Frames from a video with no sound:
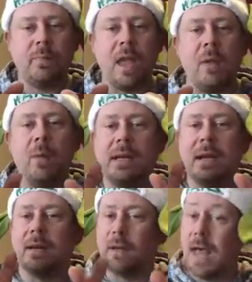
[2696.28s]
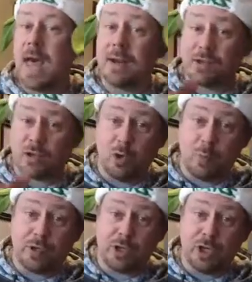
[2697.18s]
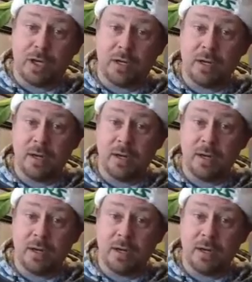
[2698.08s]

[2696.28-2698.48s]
And we did a lot of stupid shit.